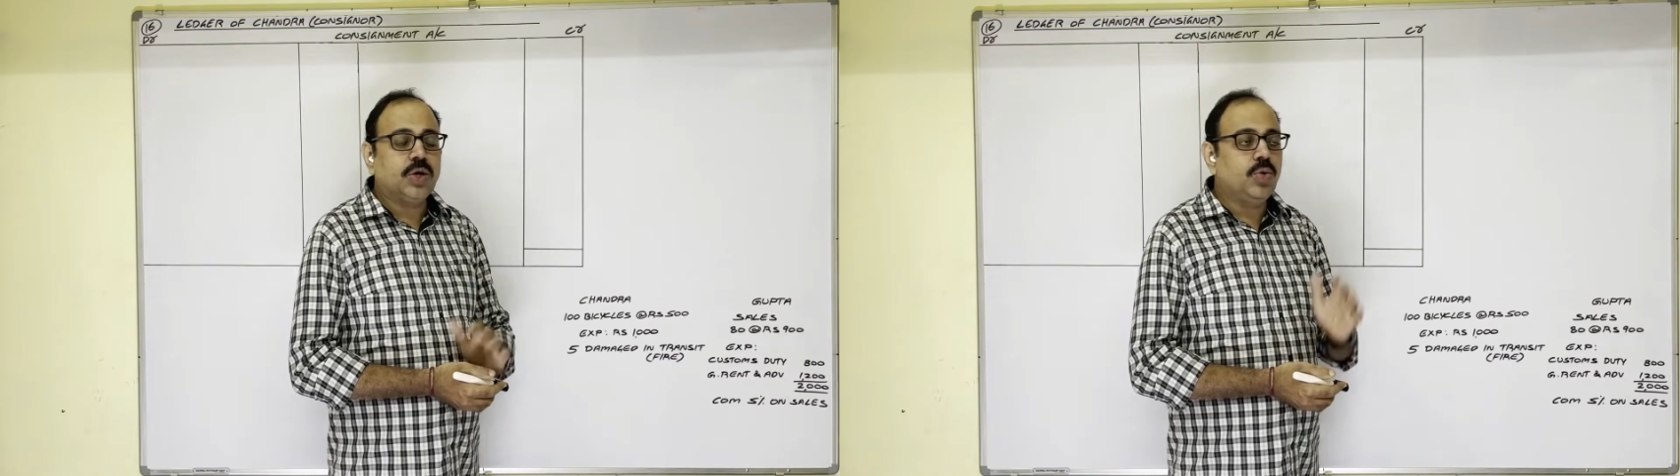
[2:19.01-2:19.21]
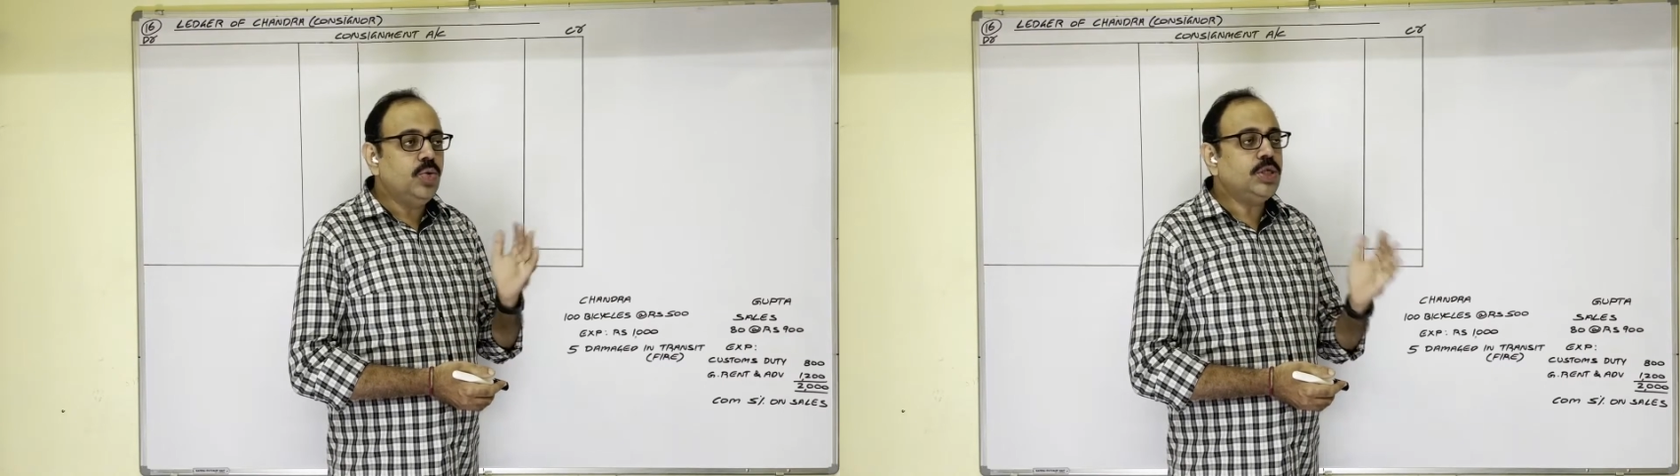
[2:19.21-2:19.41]

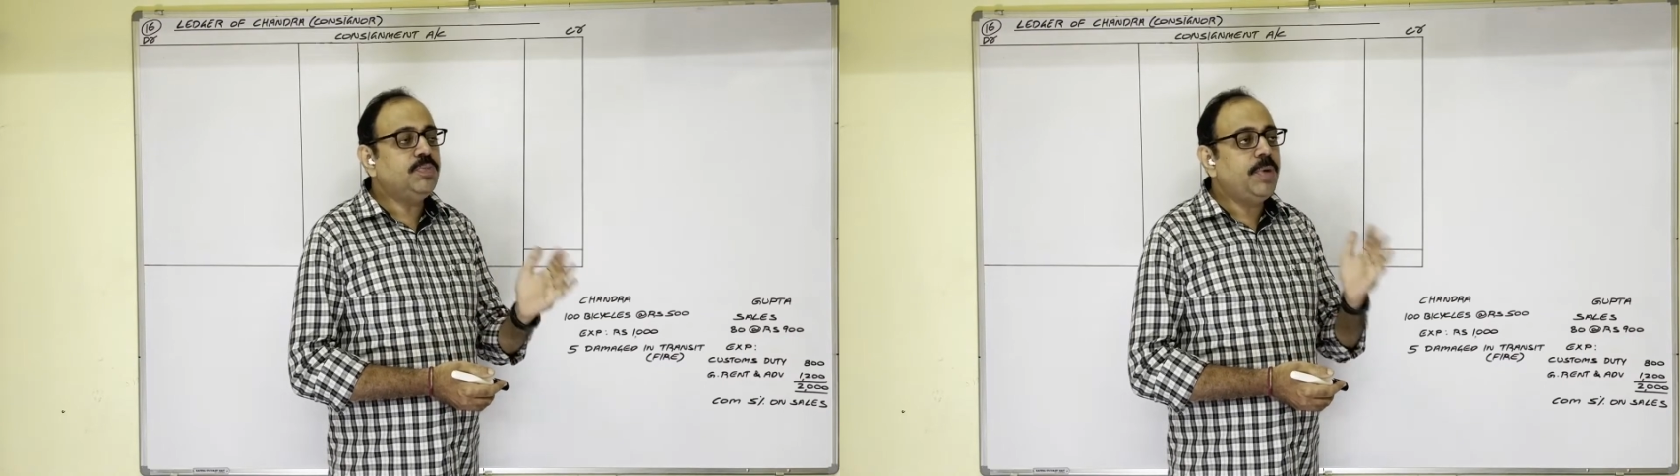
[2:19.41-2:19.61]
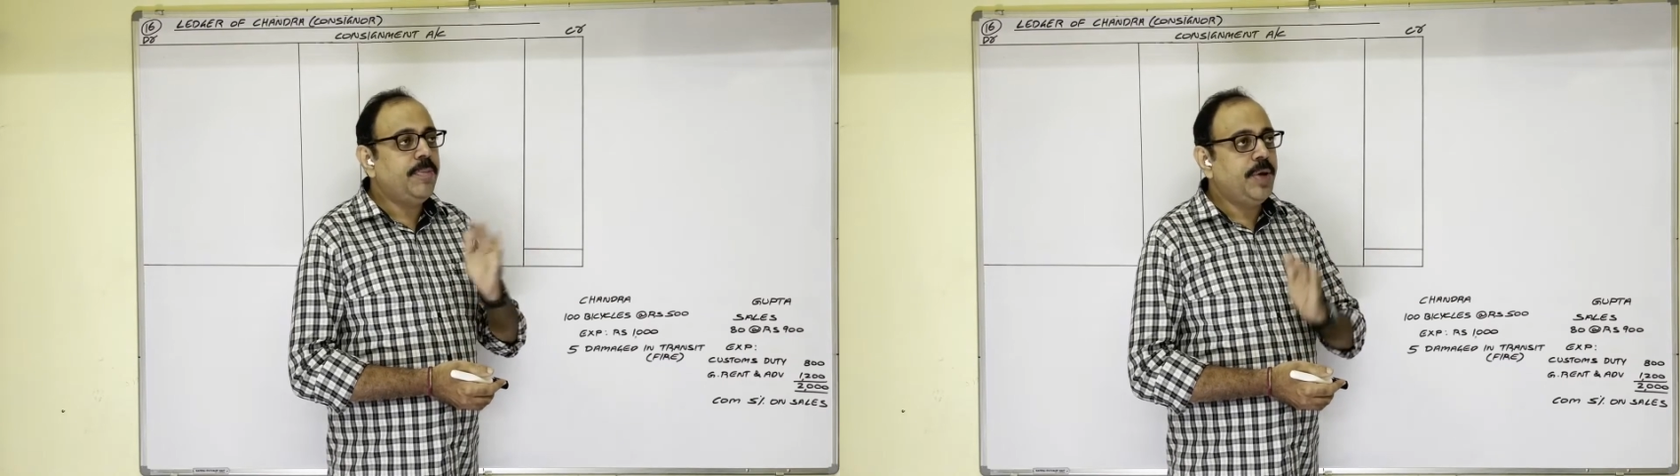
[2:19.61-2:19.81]

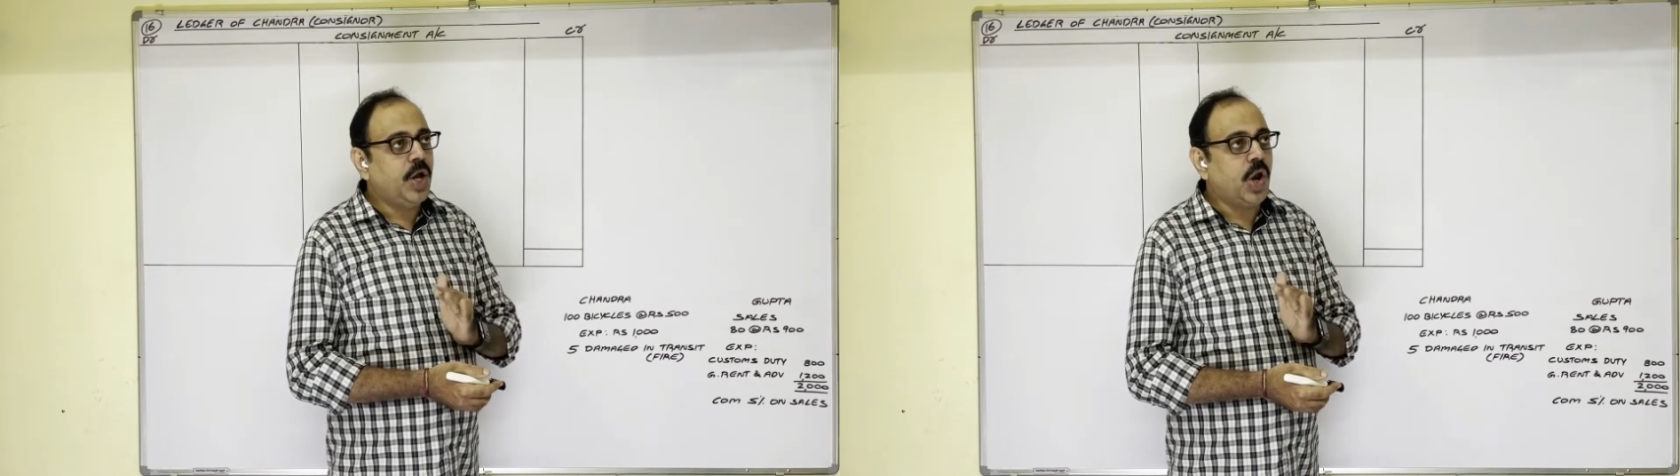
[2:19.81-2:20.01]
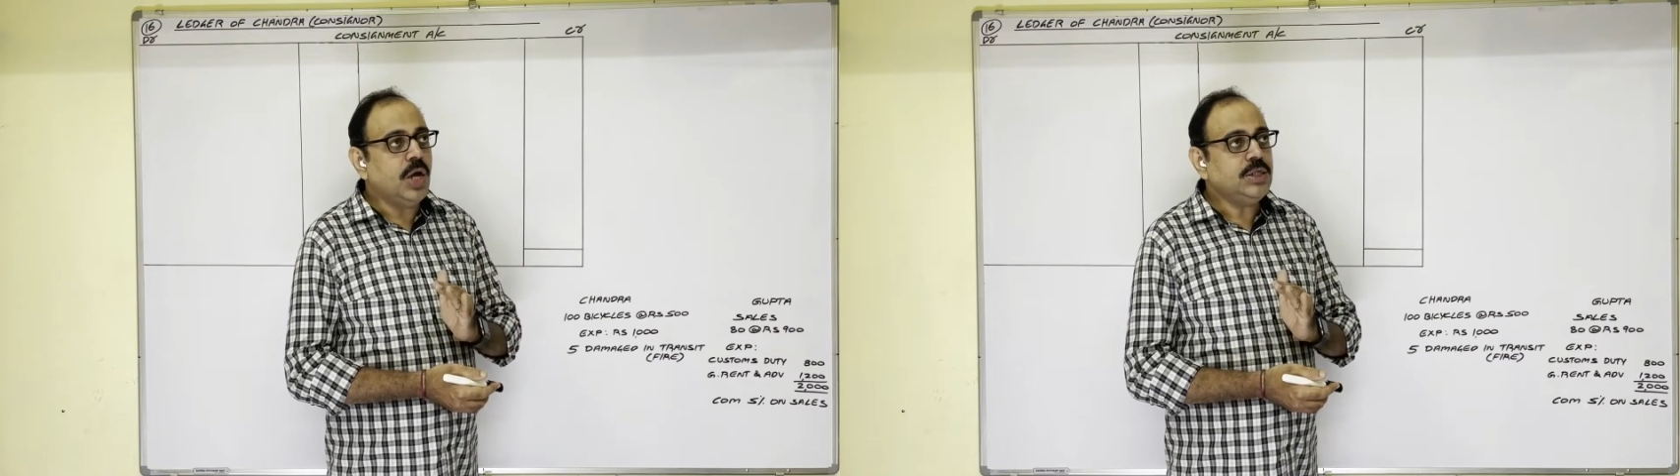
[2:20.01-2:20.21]
goods may be
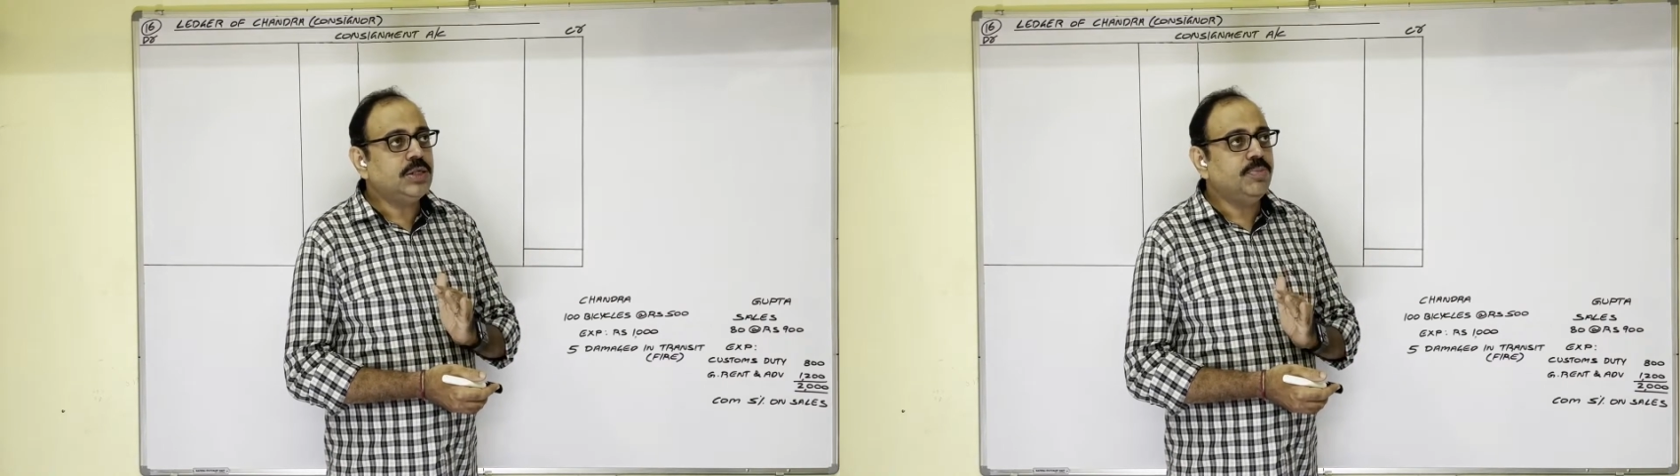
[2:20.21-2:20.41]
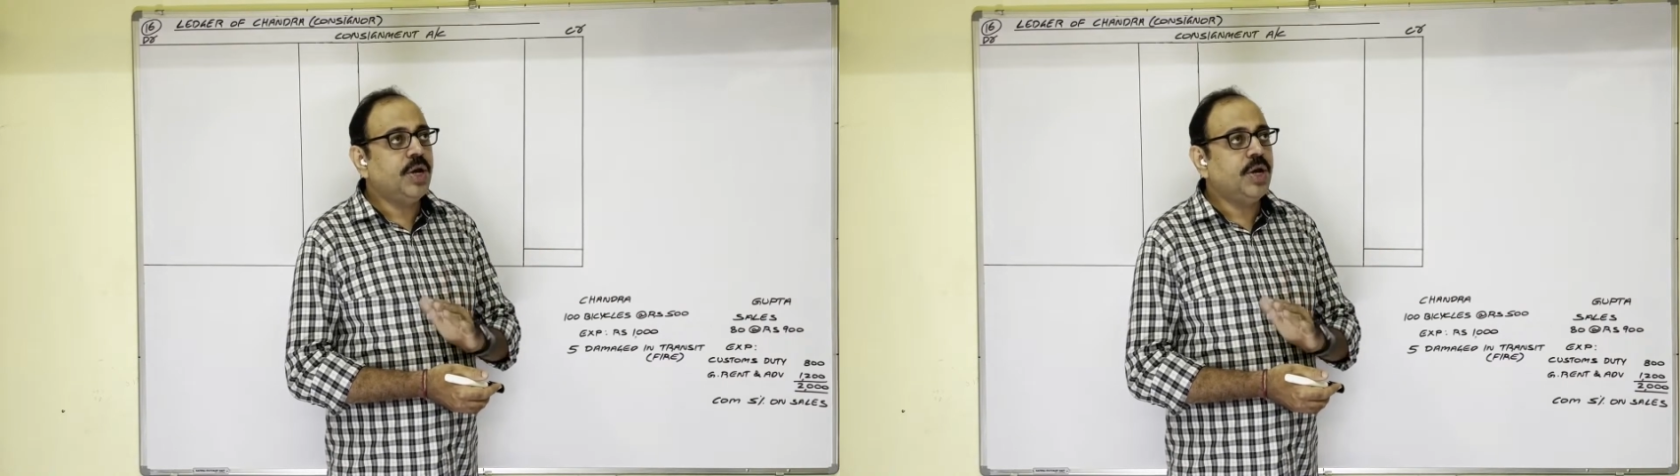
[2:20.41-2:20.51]
lost